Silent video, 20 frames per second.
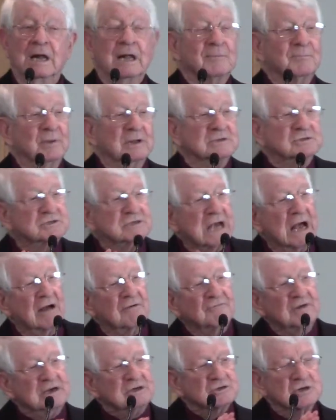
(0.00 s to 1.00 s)
But
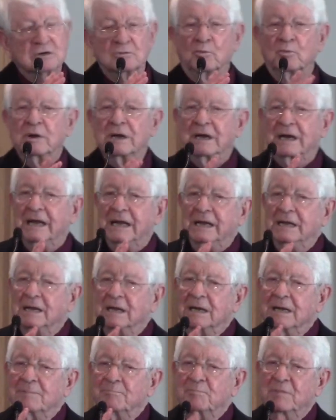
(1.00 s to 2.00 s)
salvation really
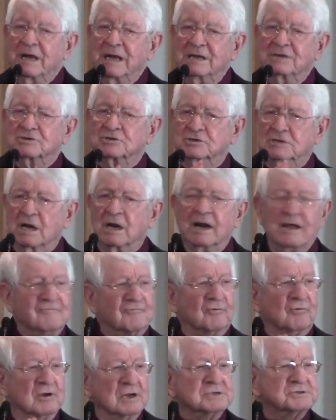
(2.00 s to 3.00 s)
means
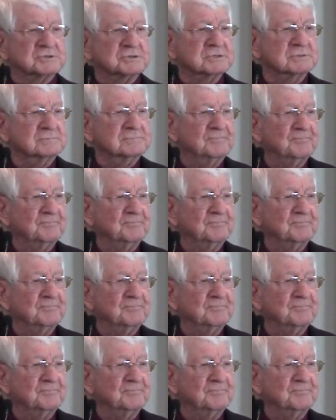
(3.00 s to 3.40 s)
deliverance